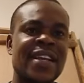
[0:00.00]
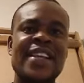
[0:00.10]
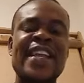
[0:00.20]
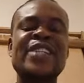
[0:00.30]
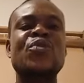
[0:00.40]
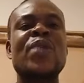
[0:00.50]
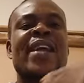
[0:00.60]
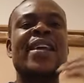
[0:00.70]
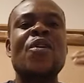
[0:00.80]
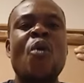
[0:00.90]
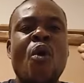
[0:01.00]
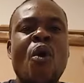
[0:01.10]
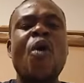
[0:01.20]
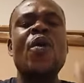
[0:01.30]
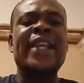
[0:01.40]
That's why
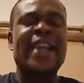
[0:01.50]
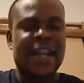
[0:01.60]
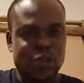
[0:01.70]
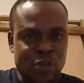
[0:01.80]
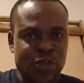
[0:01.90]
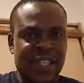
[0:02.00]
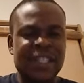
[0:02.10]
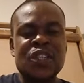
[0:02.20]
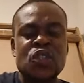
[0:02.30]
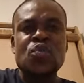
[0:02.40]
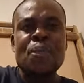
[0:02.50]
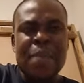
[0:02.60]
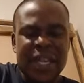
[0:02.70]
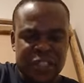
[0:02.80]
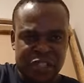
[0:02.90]
all they are doing is to
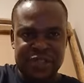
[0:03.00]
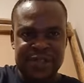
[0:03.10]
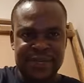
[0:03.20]
make sure